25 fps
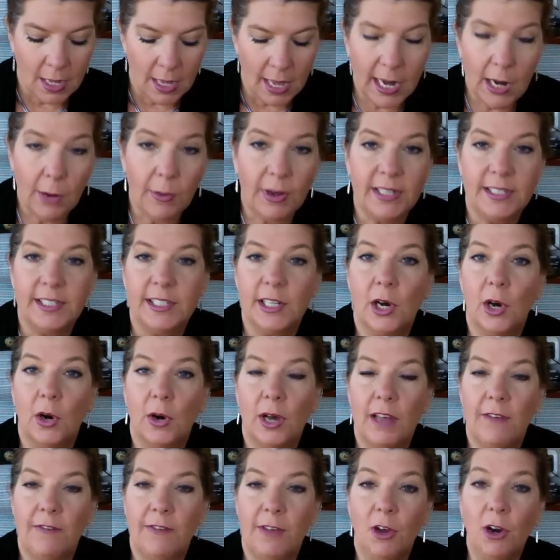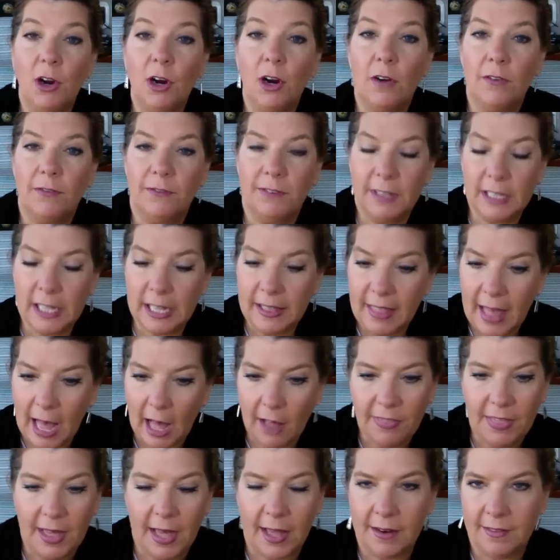Anyway, so if you're filling
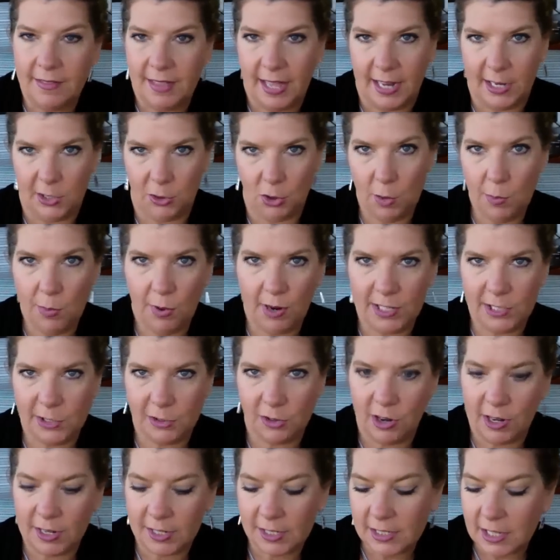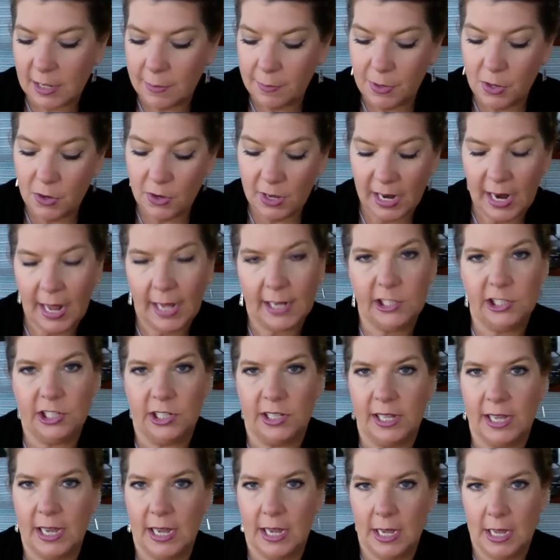out that door prize drawing slip, you can
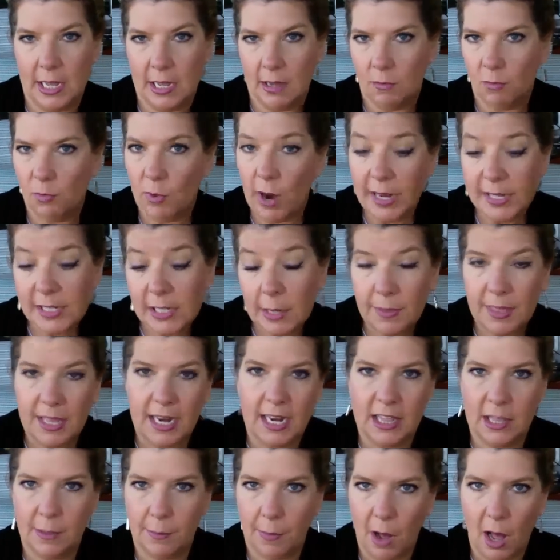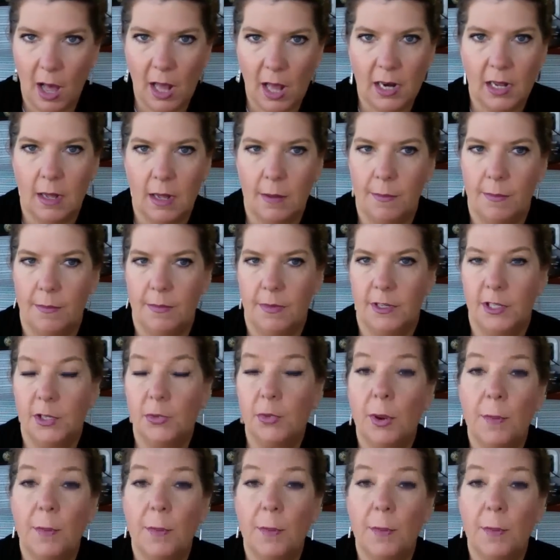actually write something at the bottom to